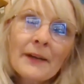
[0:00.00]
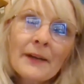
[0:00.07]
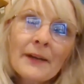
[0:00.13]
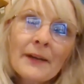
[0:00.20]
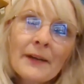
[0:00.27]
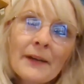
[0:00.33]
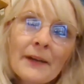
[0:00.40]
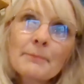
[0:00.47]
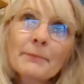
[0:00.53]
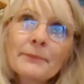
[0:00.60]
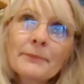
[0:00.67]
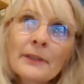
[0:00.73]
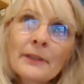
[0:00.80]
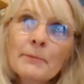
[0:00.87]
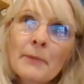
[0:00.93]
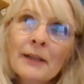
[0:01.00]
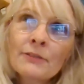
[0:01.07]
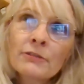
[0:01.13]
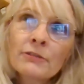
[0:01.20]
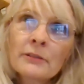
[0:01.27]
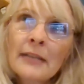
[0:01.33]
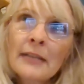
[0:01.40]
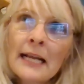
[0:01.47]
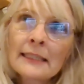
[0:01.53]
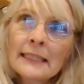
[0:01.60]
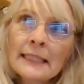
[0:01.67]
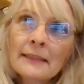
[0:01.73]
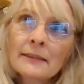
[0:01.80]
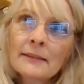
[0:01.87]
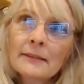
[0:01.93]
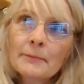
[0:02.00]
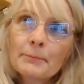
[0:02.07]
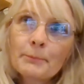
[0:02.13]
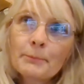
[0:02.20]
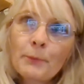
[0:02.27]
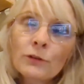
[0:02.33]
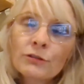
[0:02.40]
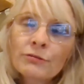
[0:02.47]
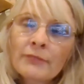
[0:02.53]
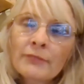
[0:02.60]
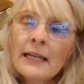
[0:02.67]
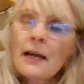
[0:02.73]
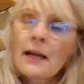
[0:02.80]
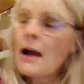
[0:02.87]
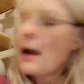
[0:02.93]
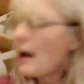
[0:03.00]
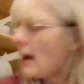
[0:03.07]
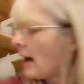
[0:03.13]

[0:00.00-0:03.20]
I don't think, you know, my true talent is pottery.